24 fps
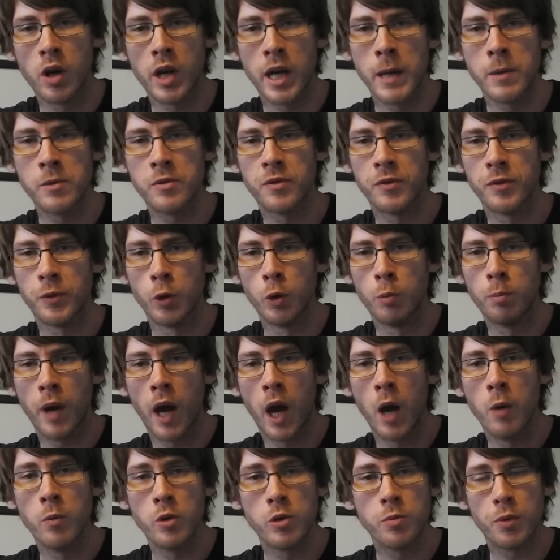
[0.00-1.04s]
games for
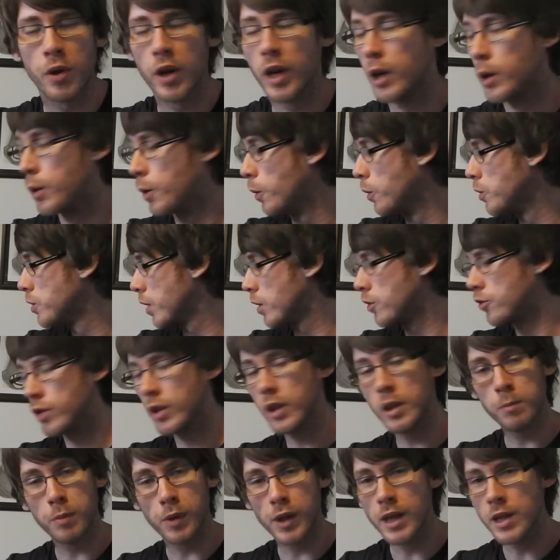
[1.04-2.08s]
£4 was pretty cool, so I was
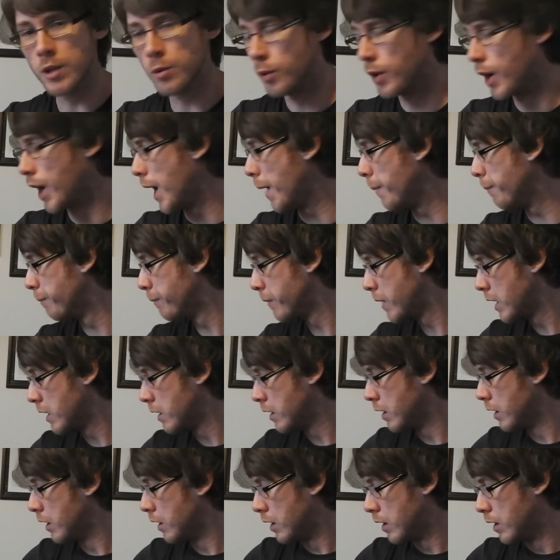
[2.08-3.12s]
really pleased with that.
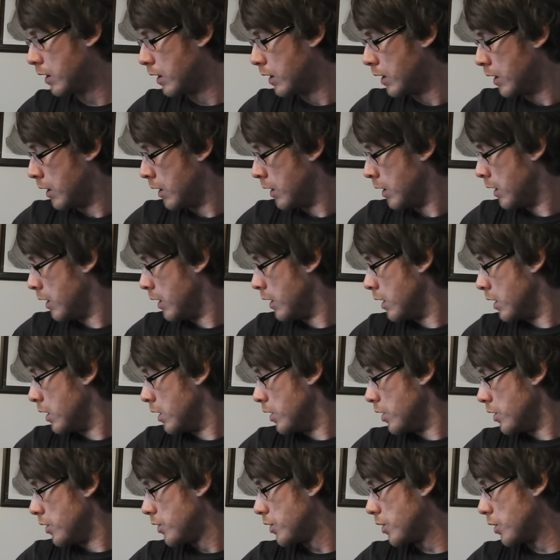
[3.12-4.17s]

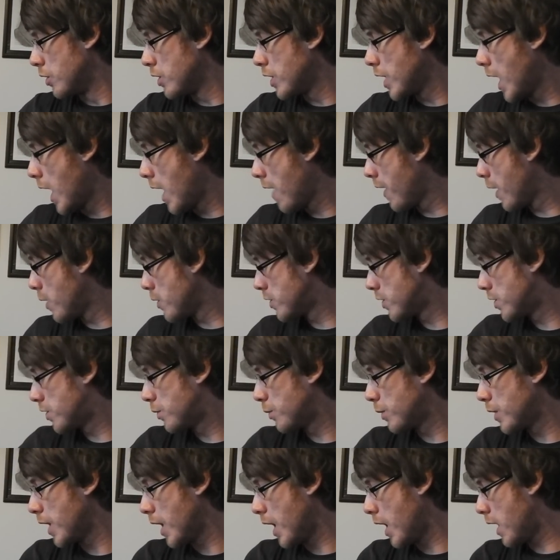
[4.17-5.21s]
So yeah, that was
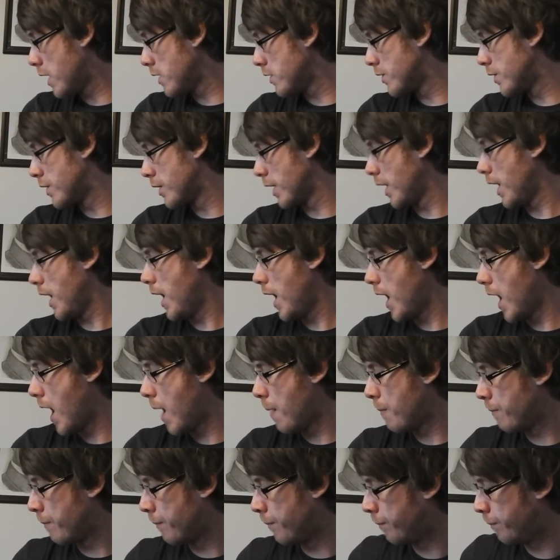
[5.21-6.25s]
sweet as.
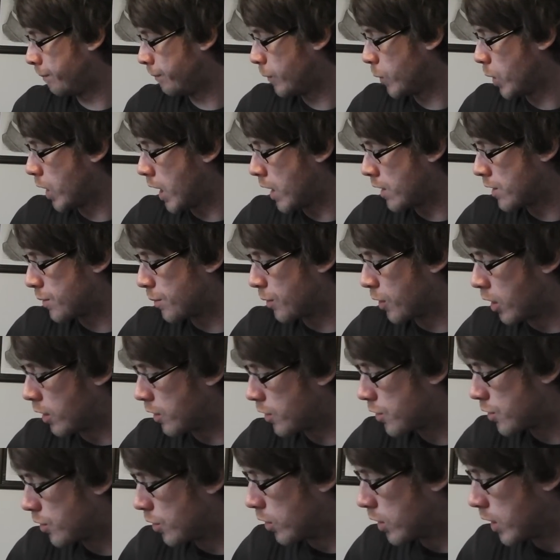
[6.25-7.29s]
Um, what else have we got
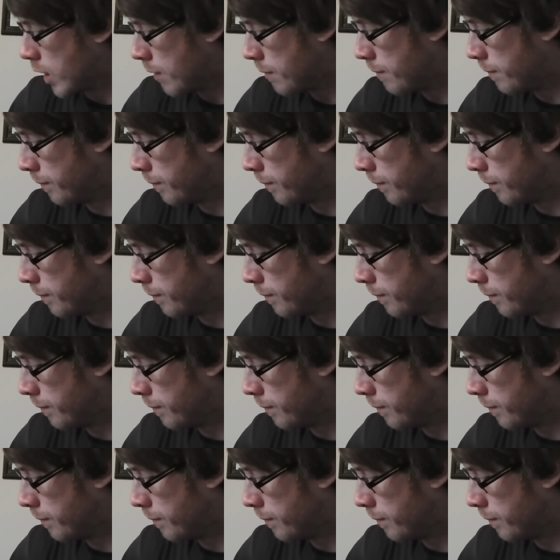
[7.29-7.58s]
to show you?